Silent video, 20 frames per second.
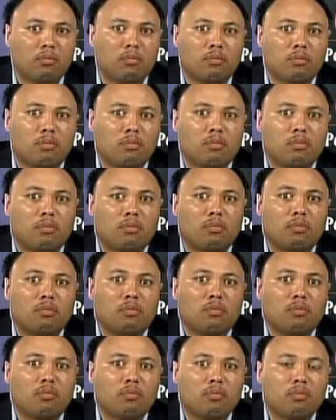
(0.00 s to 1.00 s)

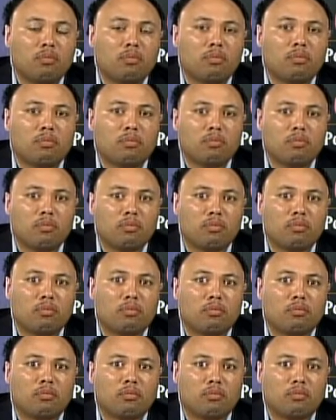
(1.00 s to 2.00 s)

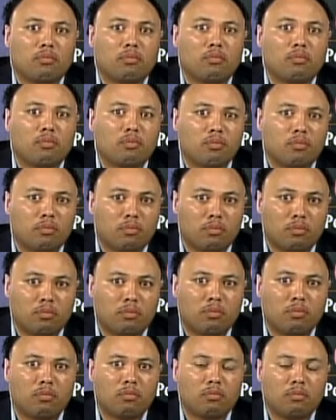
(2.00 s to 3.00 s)

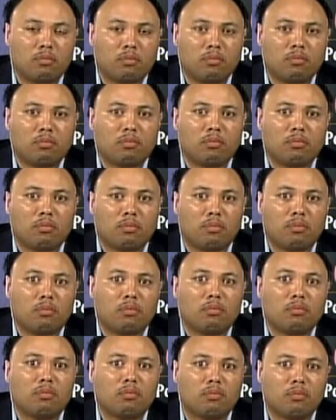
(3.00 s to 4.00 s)

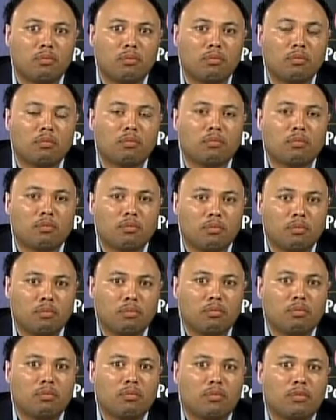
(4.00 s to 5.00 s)

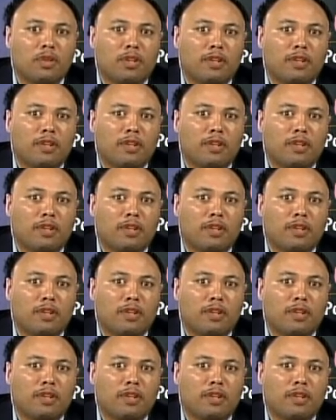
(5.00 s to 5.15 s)
(silent)